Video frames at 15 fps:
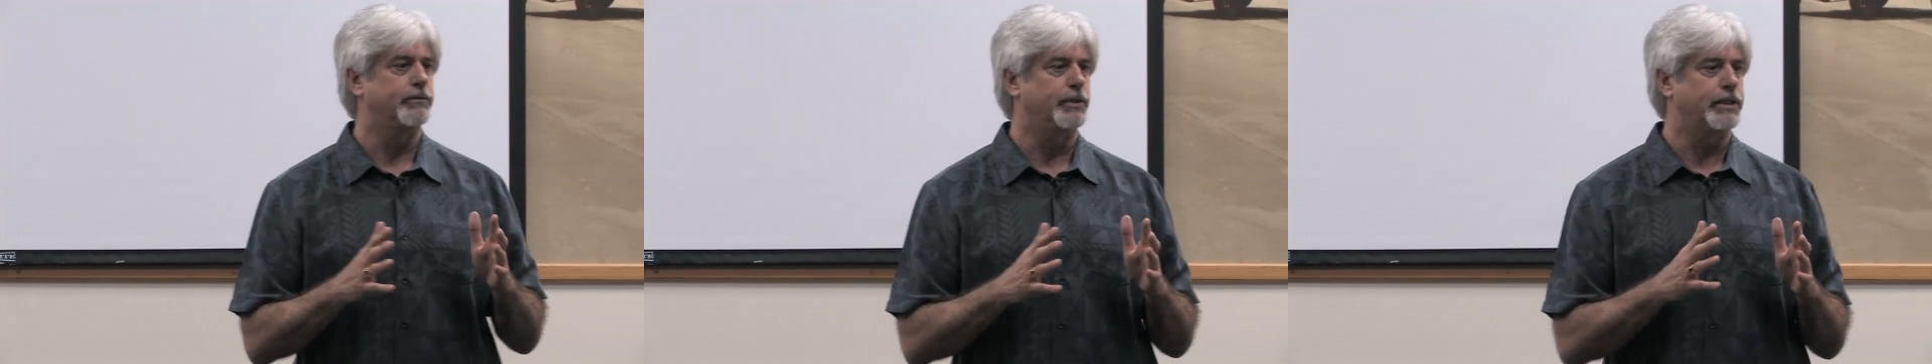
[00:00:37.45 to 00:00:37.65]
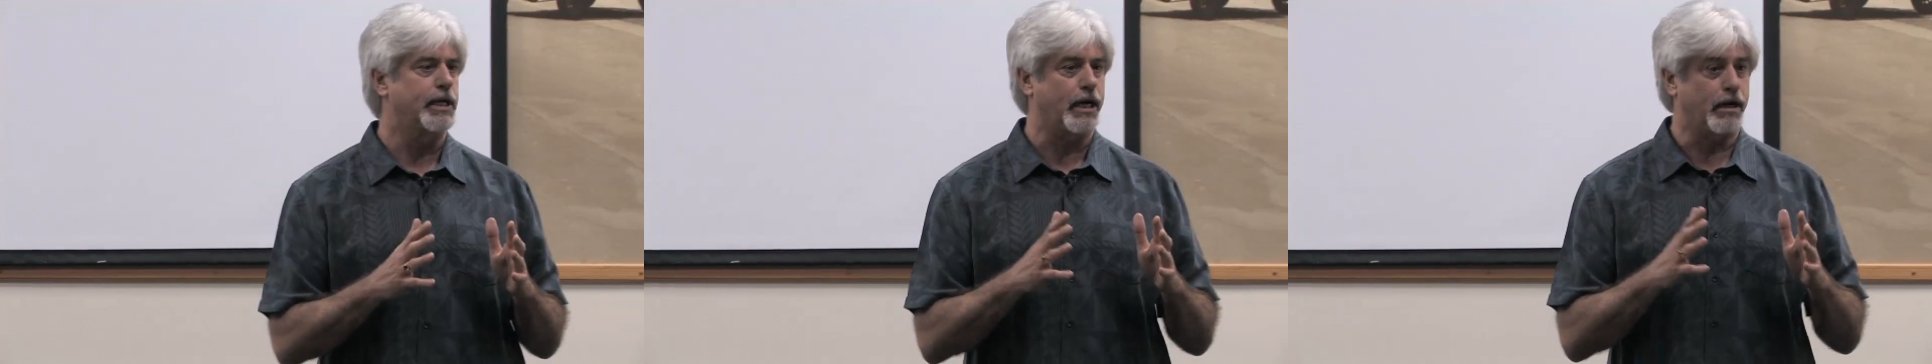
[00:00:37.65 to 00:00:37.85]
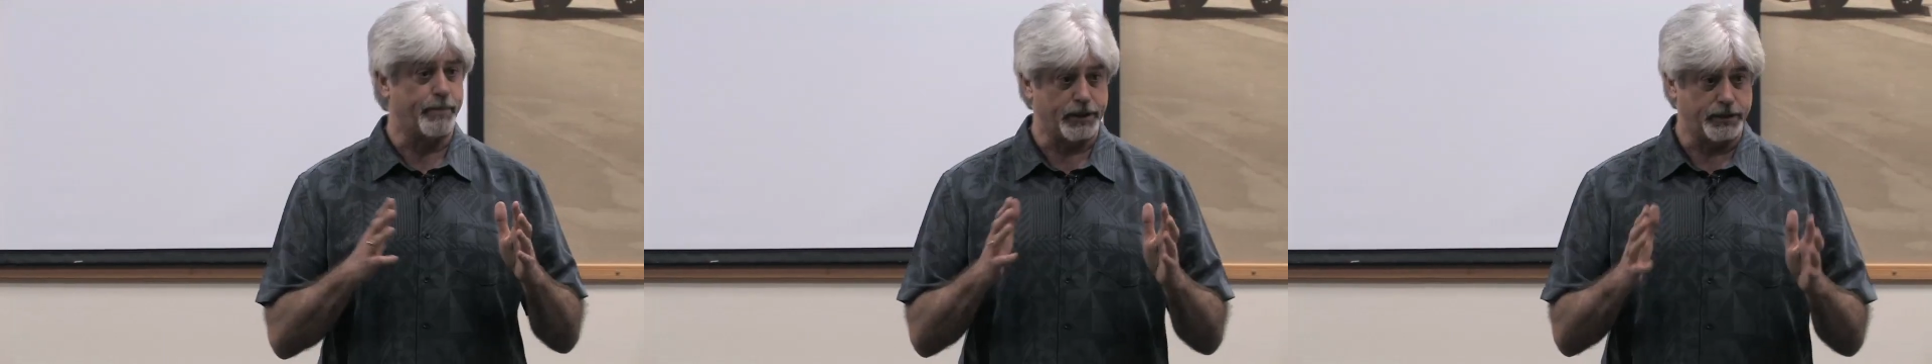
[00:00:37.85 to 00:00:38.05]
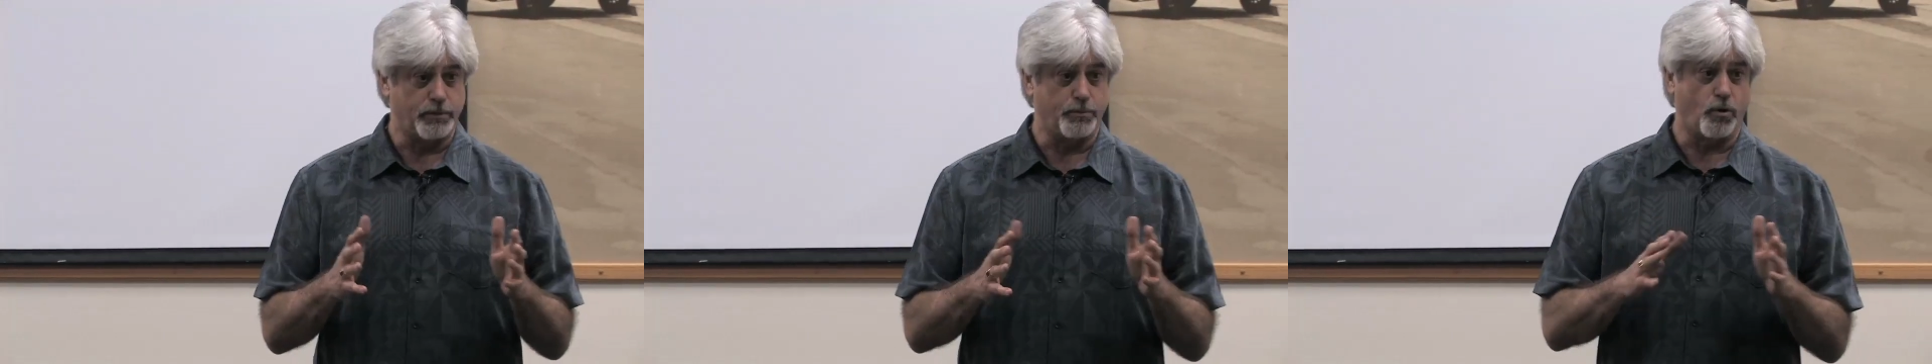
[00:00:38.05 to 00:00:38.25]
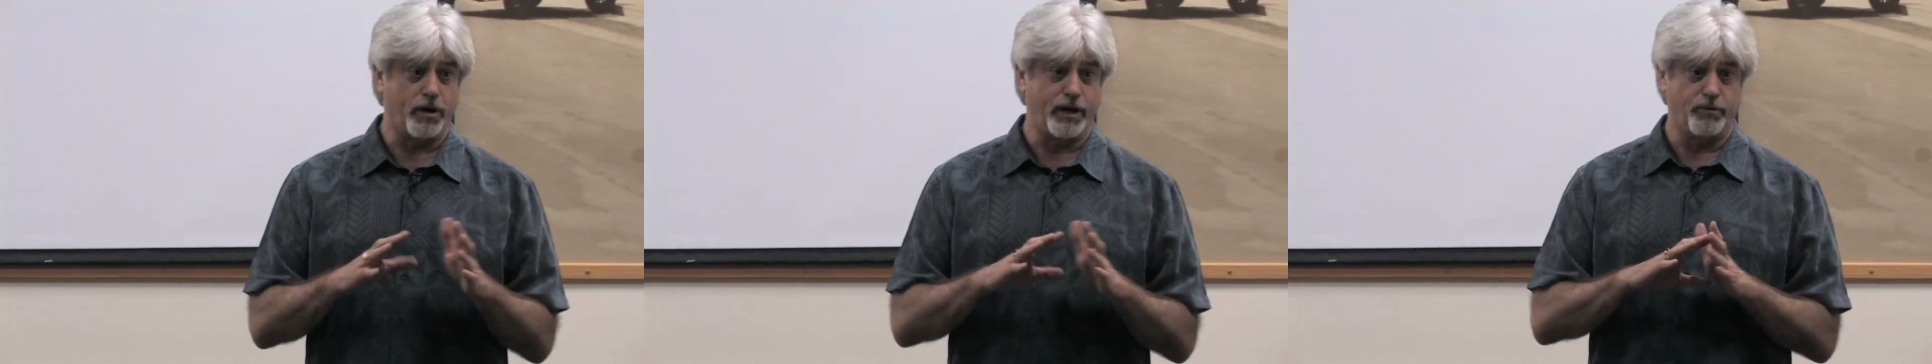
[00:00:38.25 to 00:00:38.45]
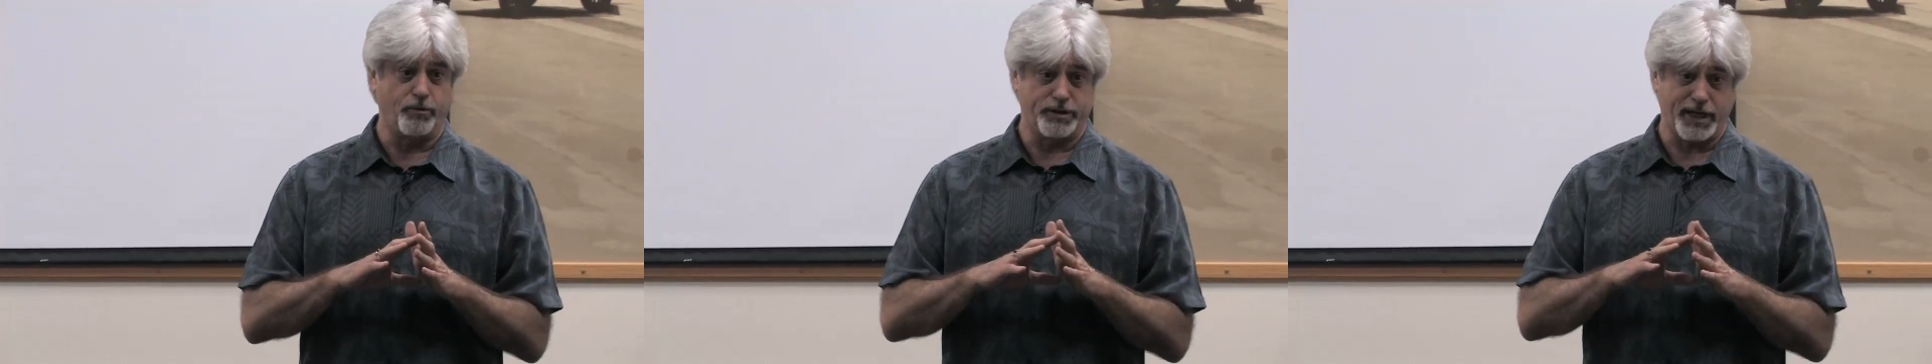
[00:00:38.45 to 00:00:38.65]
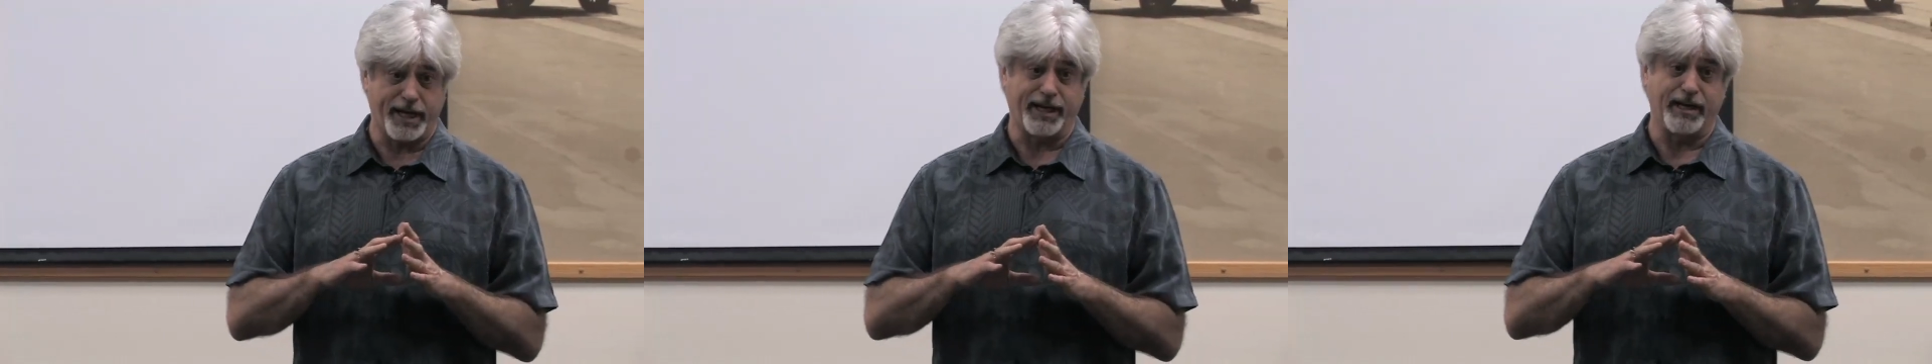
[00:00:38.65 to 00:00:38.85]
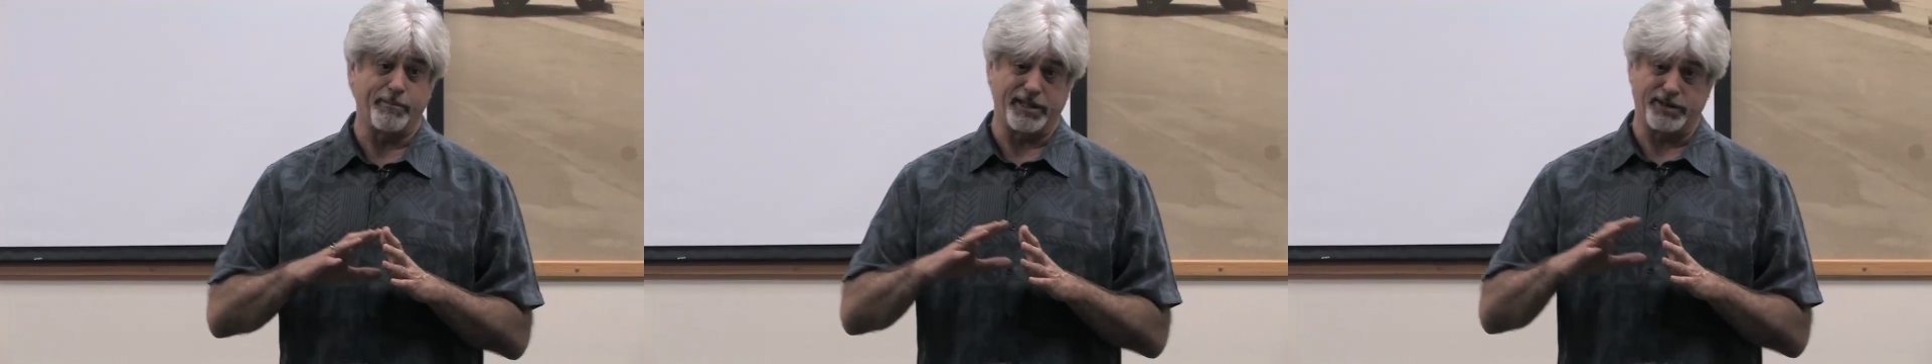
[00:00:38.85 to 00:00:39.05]
we talk about the boy, we're
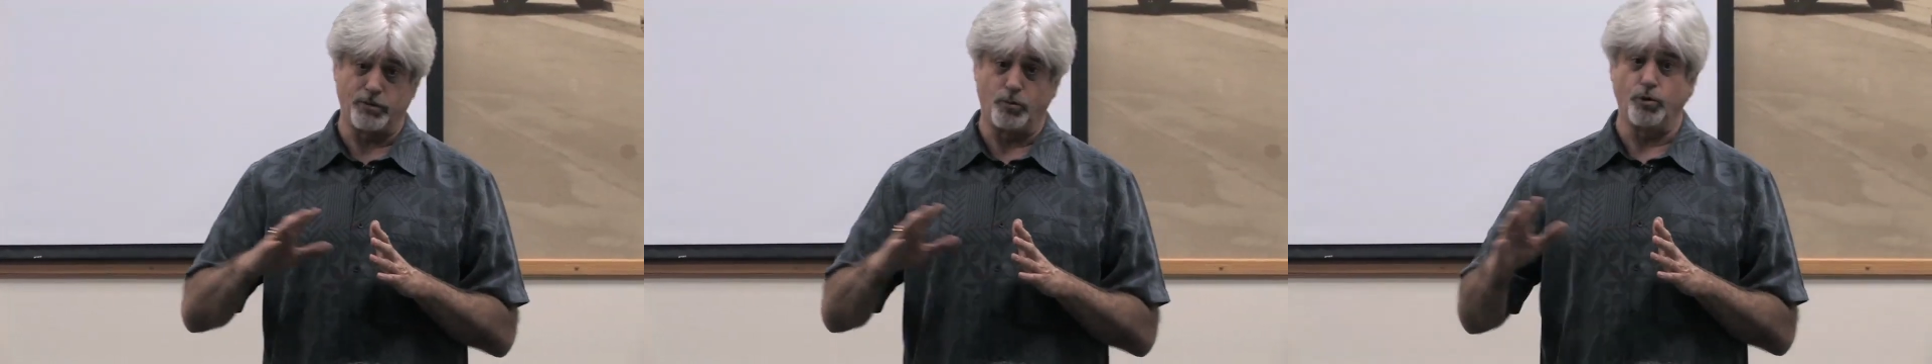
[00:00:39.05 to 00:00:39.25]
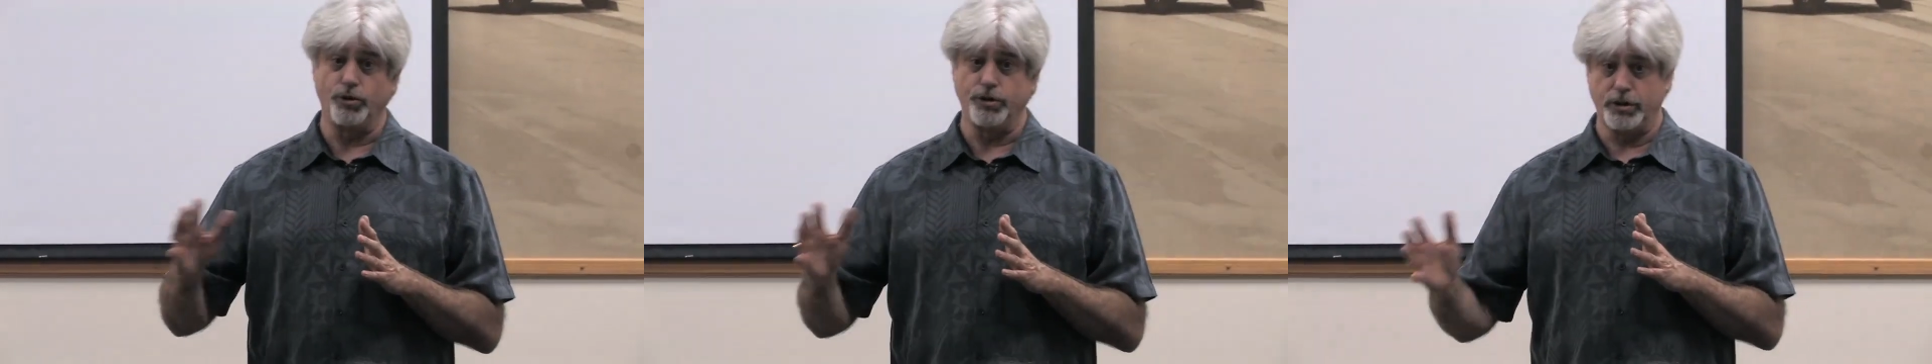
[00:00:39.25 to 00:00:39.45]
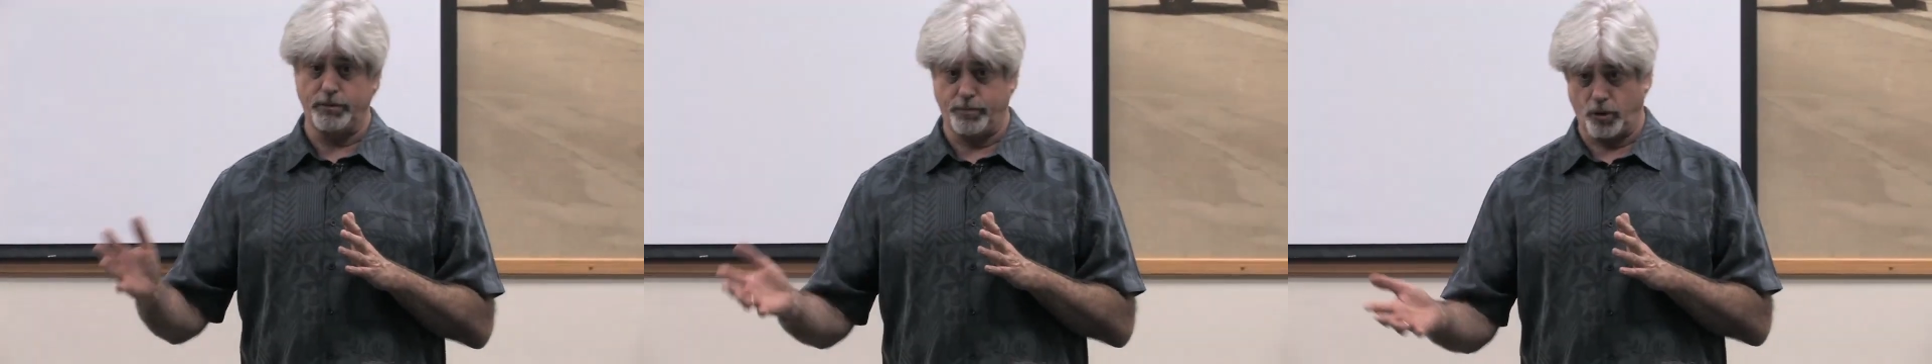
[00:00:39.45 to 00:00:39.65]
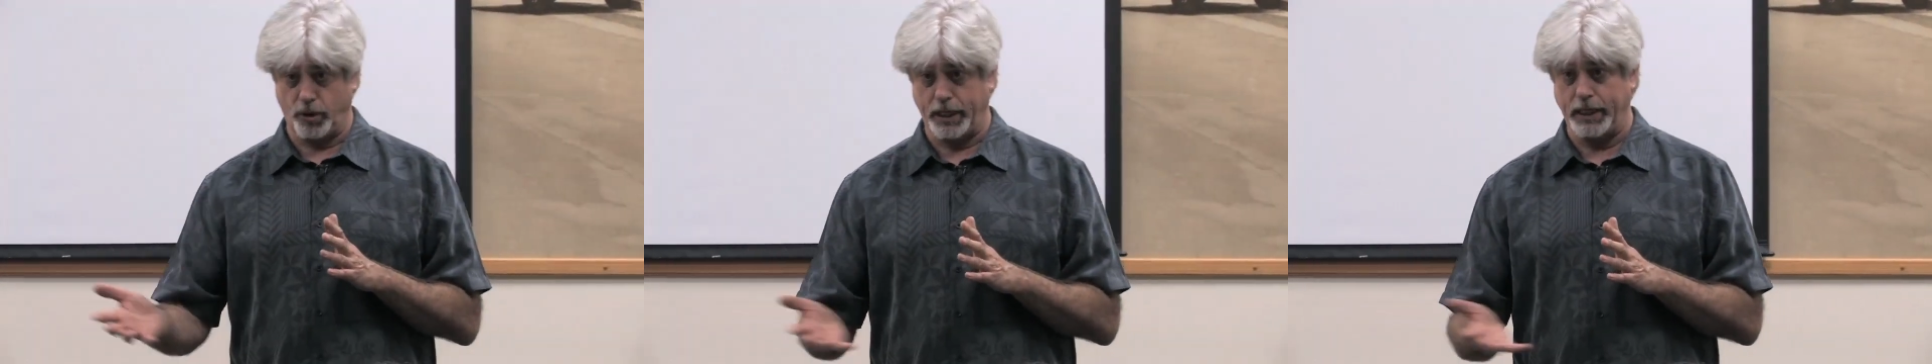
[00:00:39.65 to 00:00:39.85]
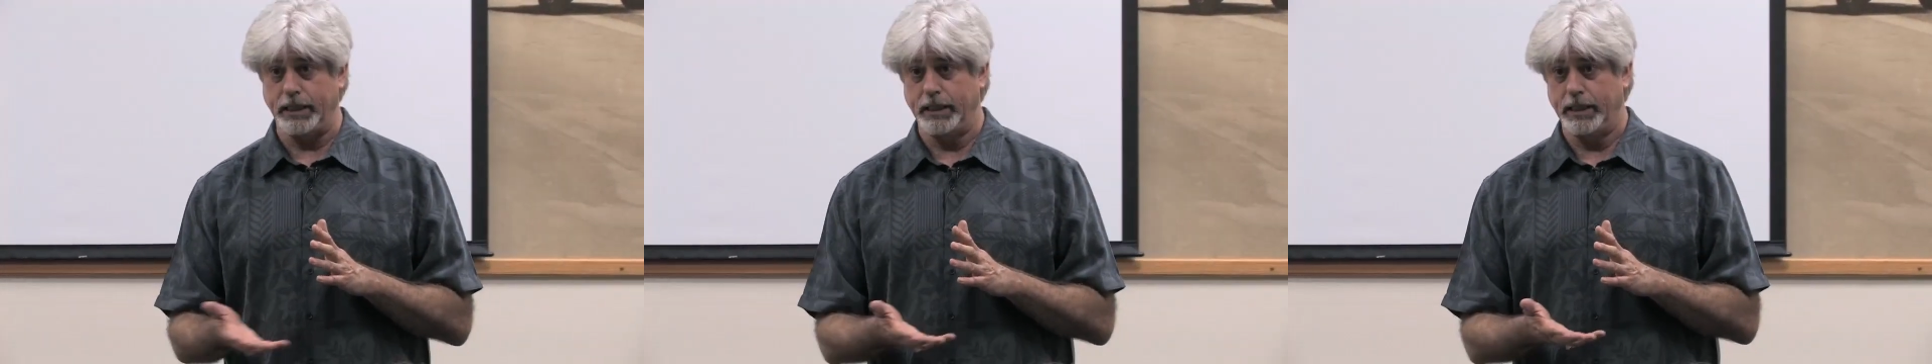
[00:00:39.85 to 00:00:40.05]
talking about the wounded boy.